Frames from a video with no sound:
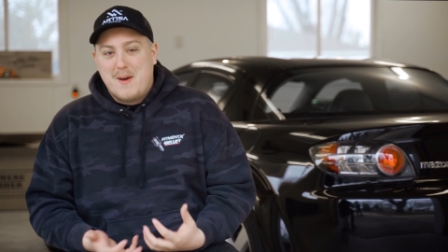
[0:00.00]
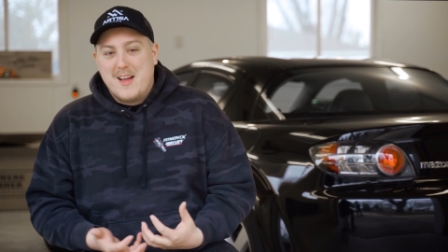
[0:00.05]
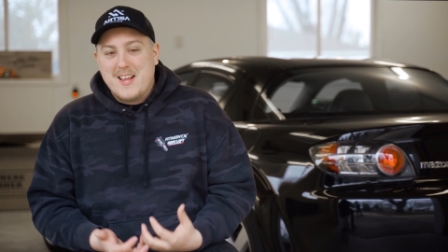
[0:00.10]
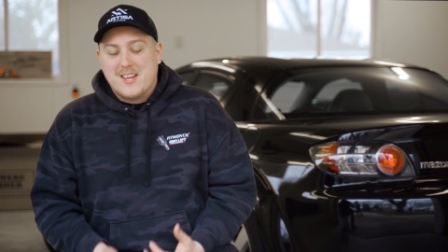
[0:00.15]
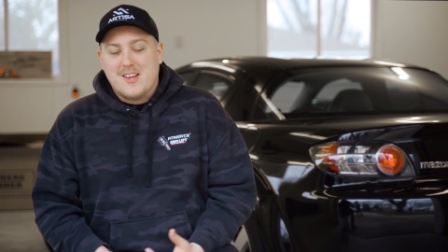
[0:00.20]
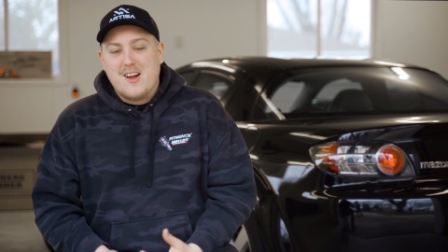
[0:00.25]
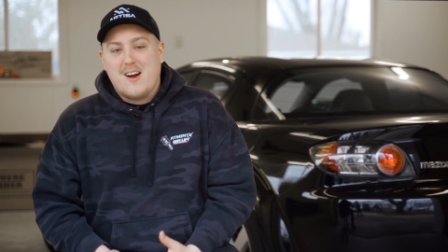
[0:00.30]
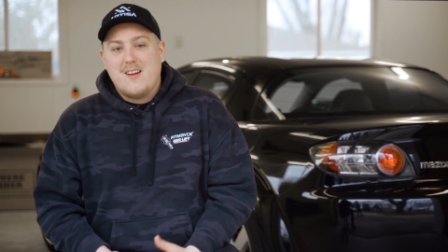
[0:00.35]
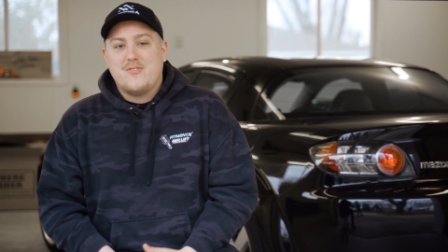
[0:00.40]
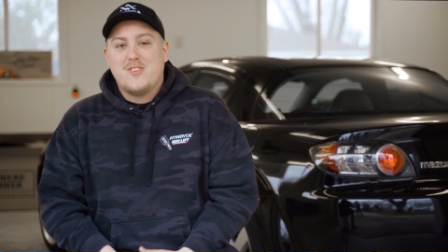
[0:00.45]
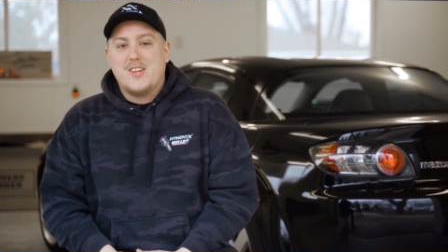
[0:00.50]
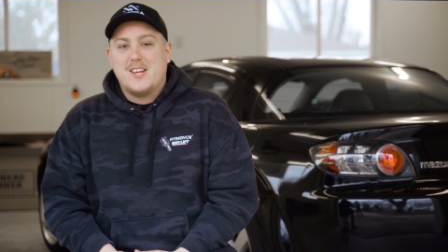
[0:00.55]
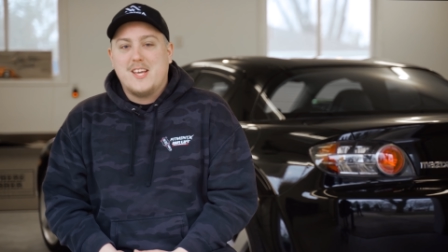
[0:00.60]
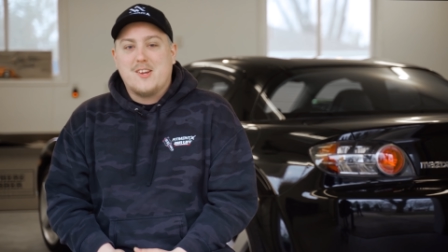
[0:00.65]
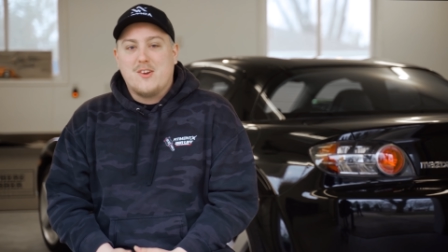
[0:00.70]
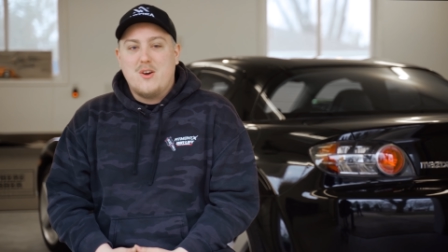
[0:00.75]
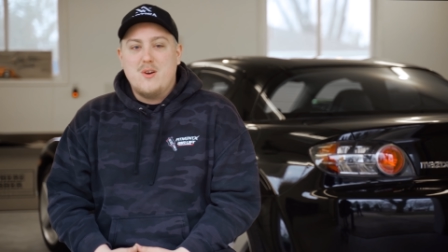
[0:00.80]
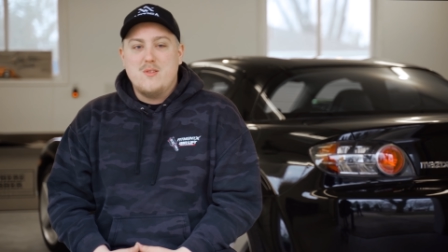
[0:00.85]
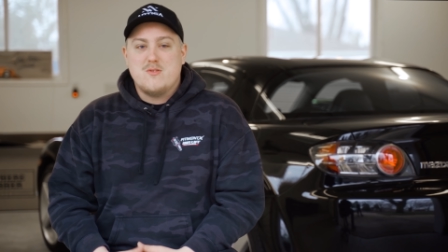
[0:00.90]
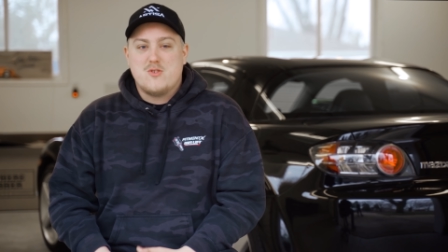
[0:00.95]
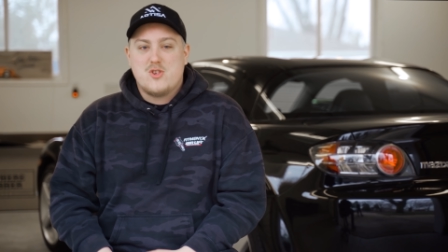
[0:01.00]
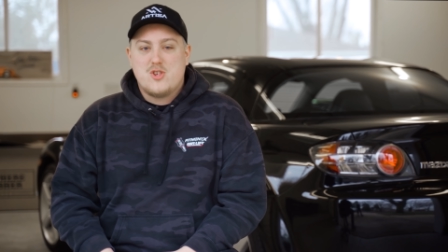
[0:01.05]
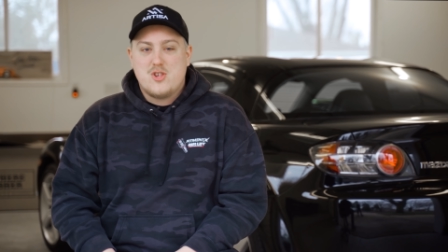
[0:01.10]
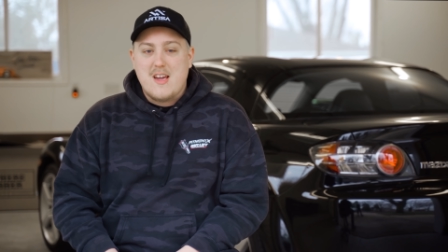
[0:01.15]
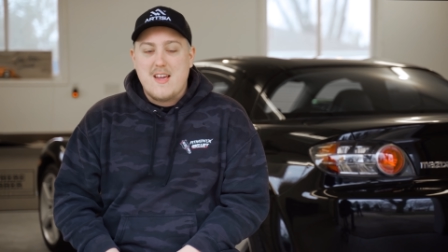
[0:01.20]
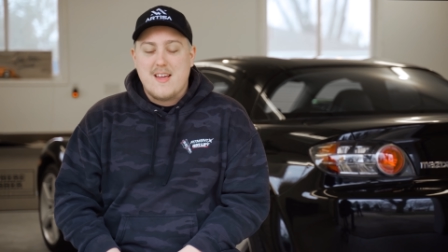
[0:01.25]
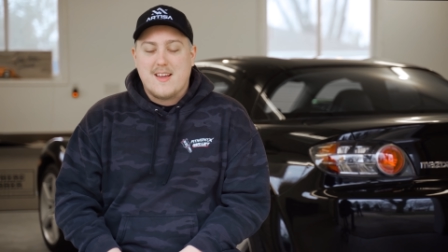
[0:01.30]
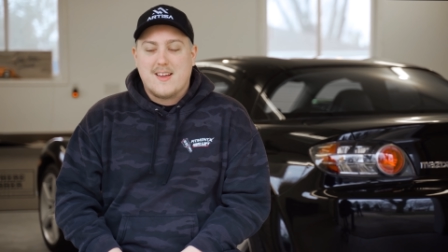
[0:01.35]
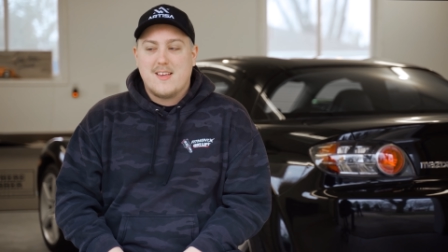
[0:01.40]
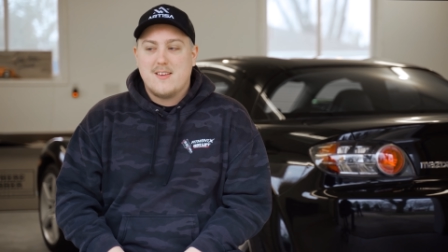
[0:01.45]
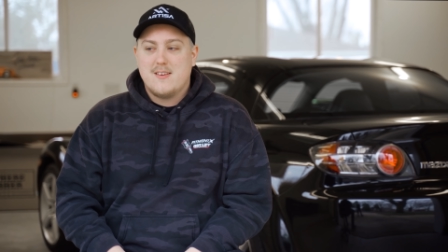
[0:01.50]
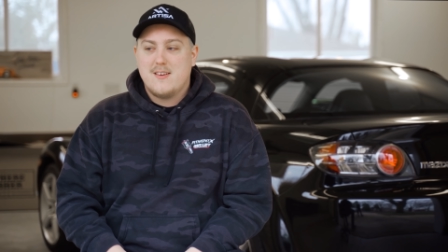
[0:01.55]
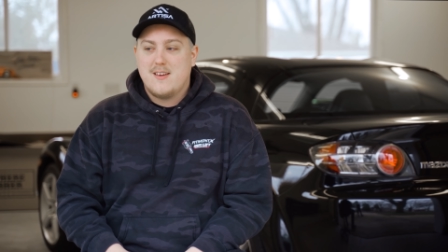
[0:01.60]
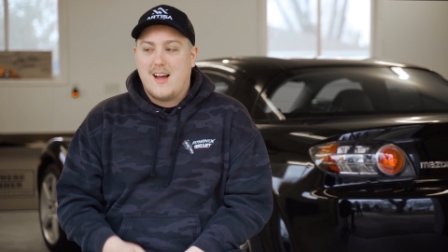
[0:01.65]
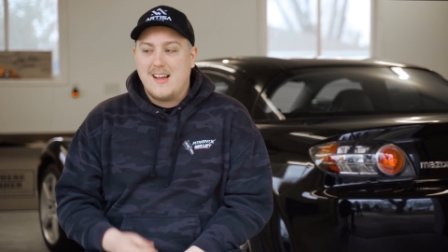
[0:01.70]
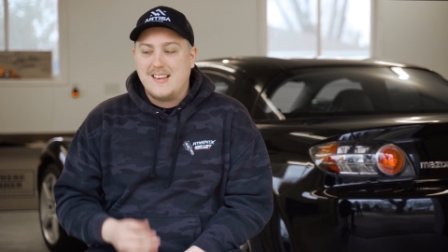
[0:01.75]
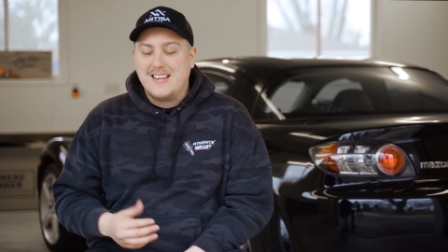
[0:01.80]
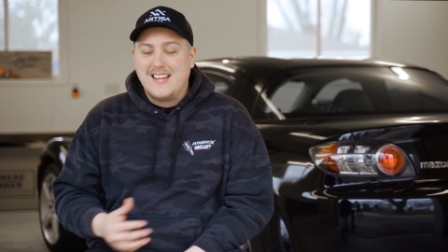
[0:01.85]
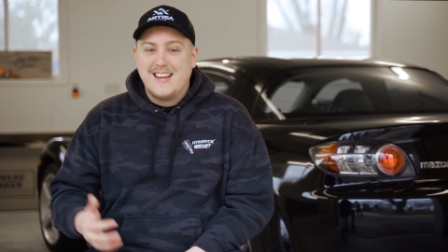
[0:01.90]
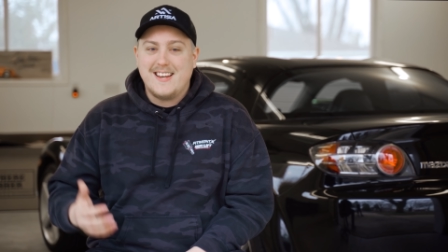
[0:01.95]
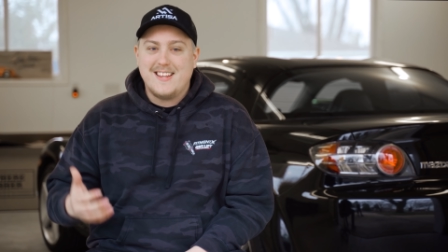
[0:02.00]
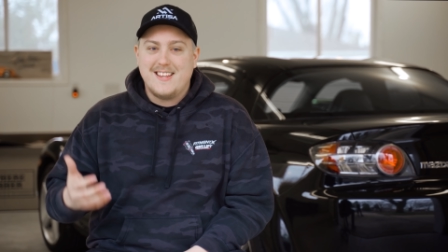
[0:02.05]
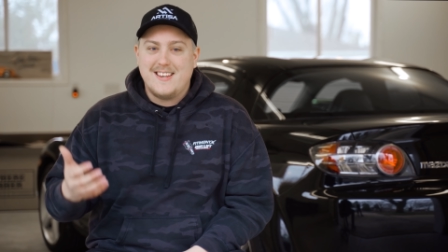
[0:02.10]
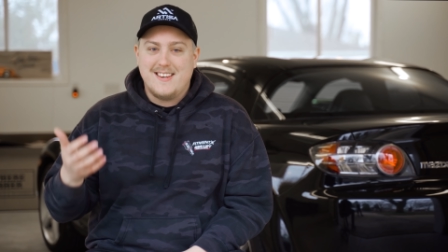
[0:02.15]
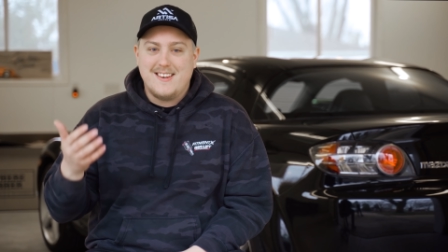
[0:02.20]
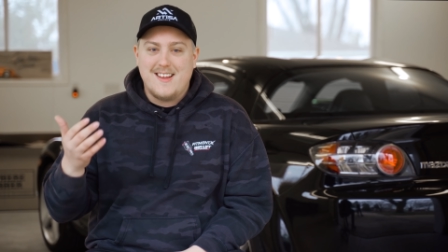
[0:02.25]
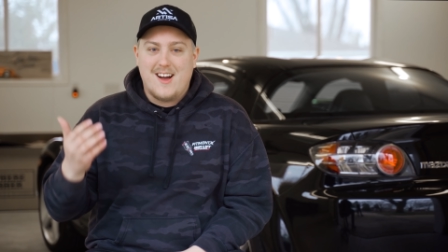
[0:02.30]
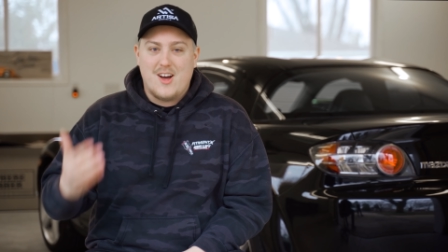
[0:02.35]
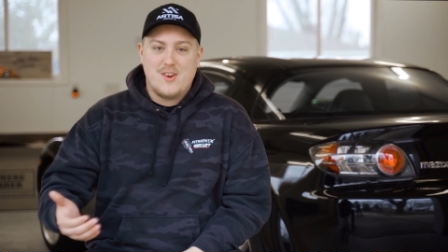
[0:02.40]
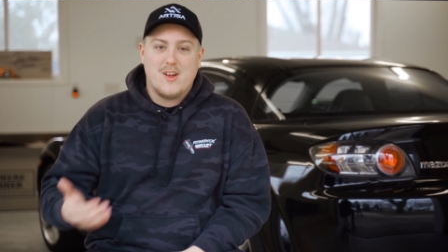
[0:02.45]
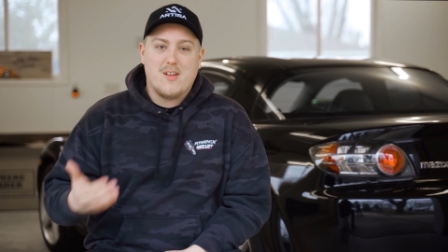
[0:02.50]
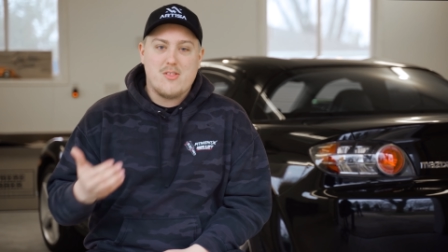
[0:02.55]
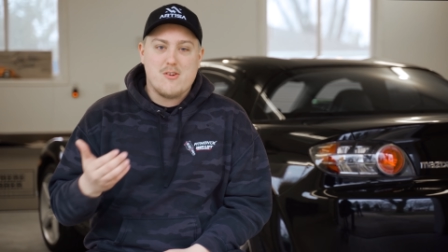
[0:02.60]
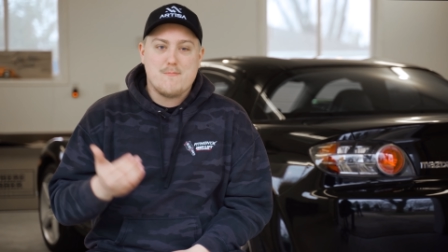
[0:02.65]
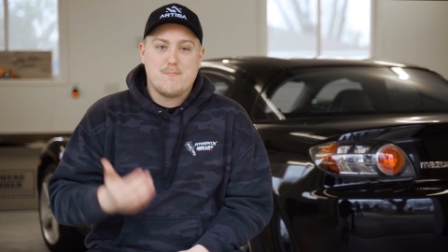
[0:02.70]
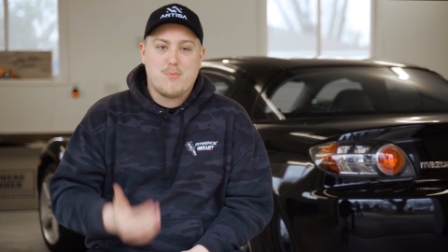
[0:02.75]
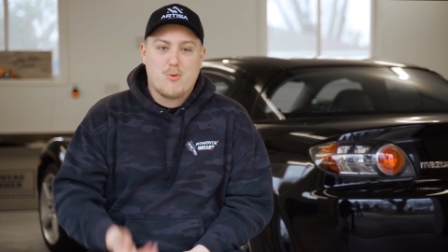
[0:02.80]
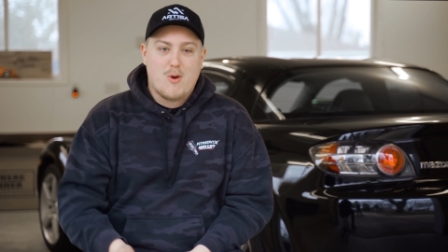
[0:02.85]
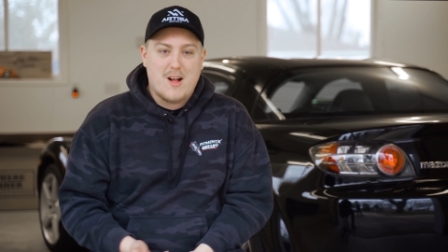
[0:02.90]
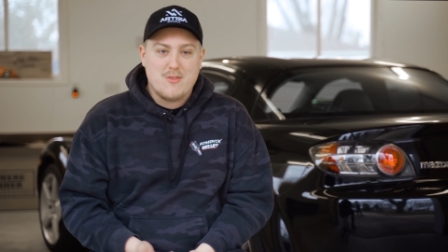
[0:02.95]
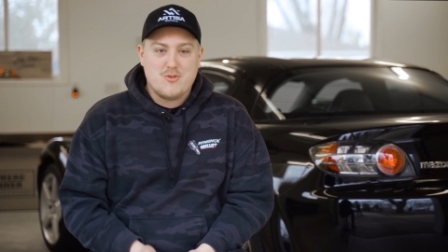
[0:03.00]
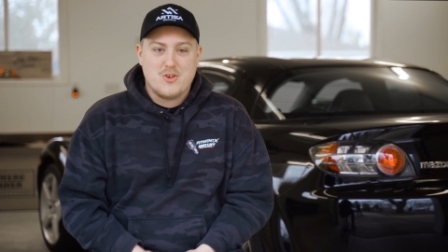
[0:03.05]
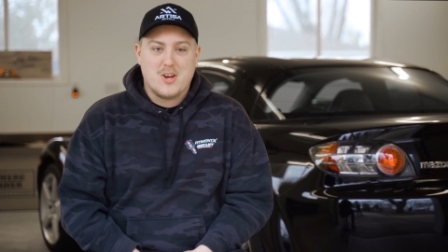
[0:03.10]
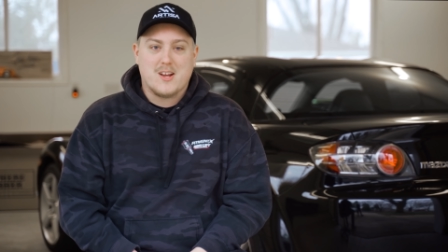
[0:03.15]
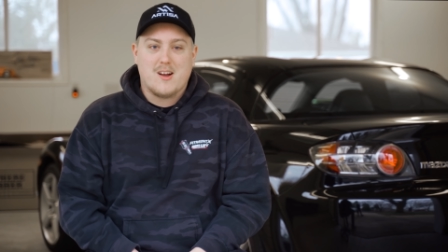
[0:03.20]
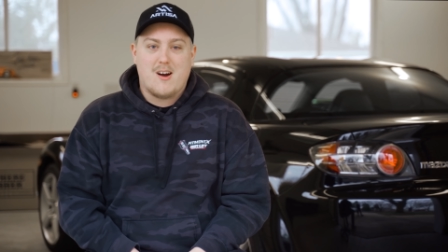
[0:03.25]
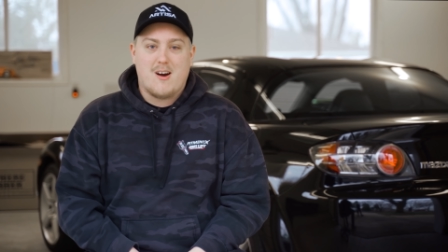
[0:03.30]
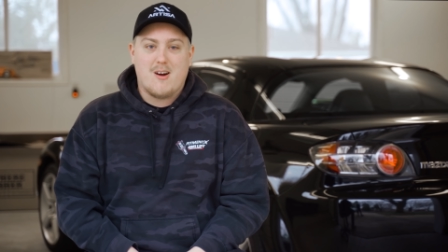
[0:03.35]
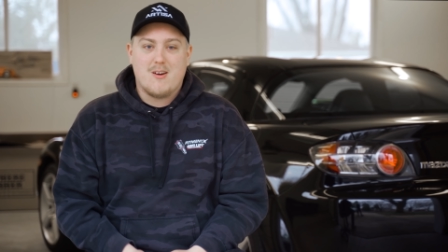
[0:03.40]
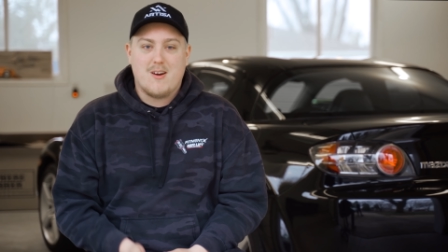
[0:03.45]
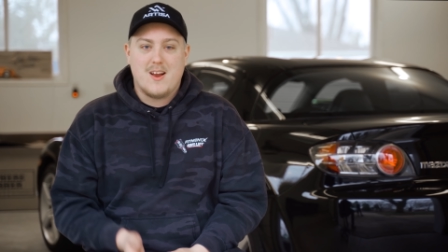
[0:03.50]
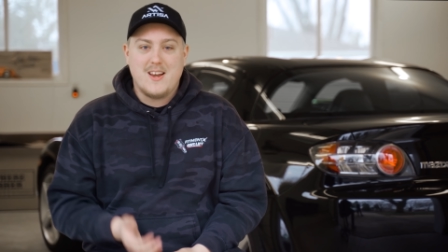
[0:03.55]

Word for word: my gut that I couldn't shake. I needed another project car.